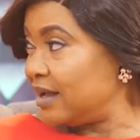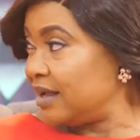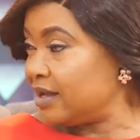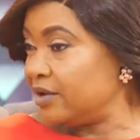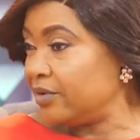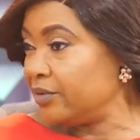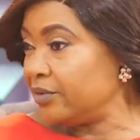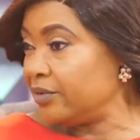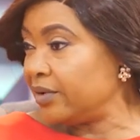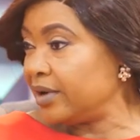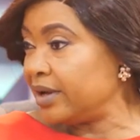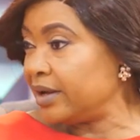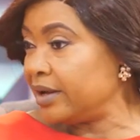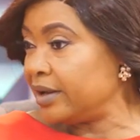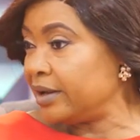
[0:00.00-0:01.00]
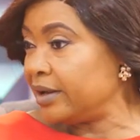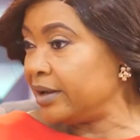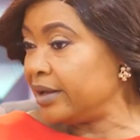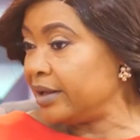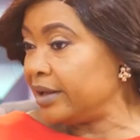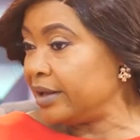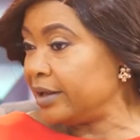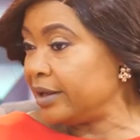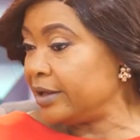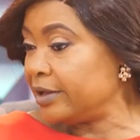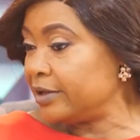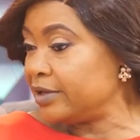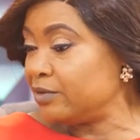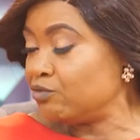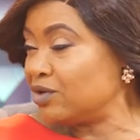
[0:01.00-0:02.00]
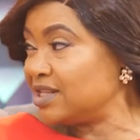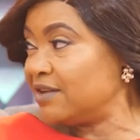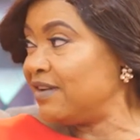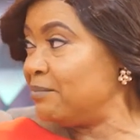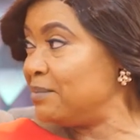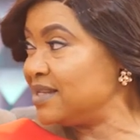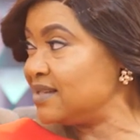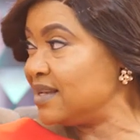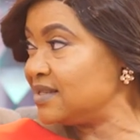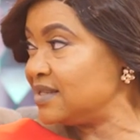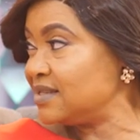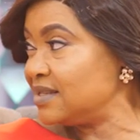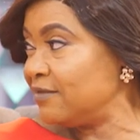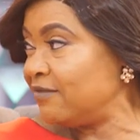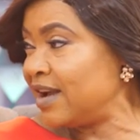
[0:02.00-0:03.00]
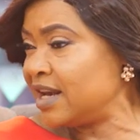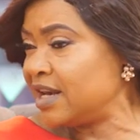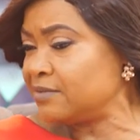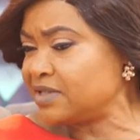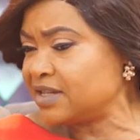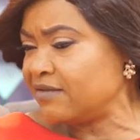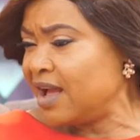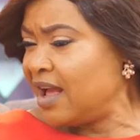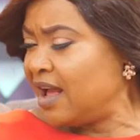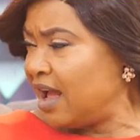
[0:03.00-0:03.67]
in whatever businesses they find themselves,